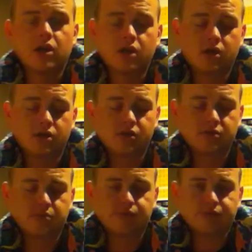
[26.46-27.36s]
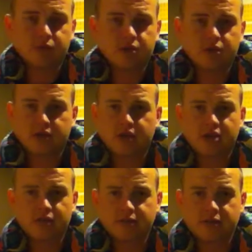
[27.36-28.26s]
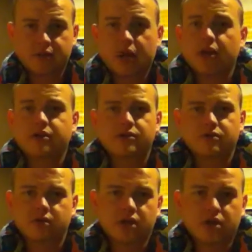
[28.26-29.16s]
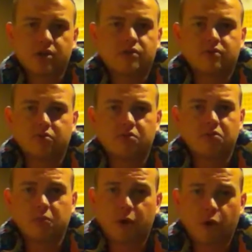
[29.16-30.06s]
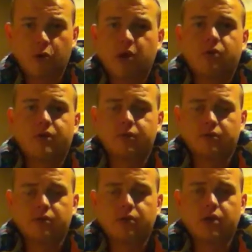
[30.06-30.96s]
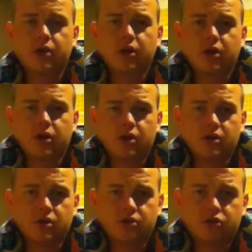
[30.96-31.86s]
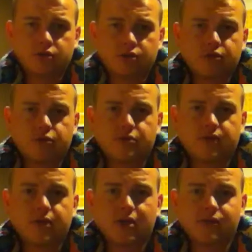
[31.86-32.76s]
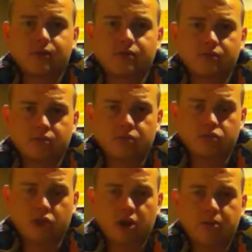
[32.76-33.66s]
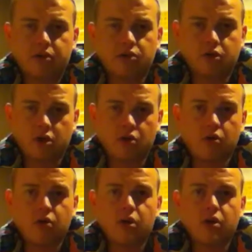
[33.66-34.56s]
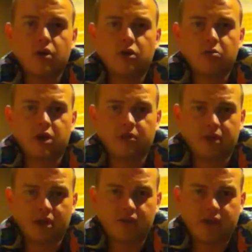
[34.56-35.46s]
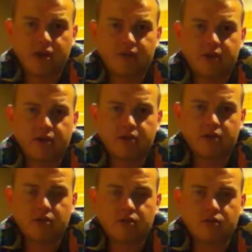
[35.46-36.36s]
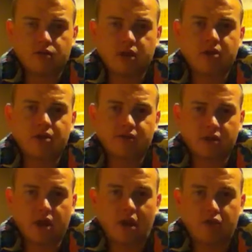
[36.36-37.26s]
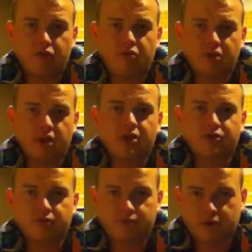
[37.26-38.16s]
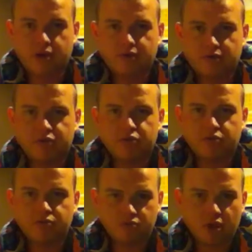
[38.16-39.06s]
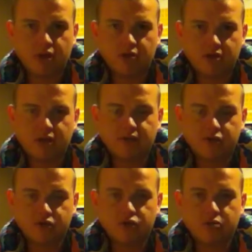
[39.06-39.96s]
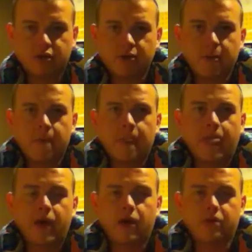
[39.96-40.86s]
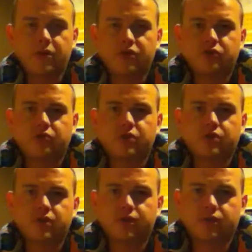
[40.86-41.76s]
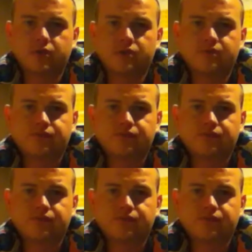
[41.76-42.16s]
is it's like 72 hours, 3 days, go bag, whatever you want to call it. Short-term survival, grab it and go, be able to live out of it, or like not even like live, but like survive should, right, the definition should be. It shouldn't be all of your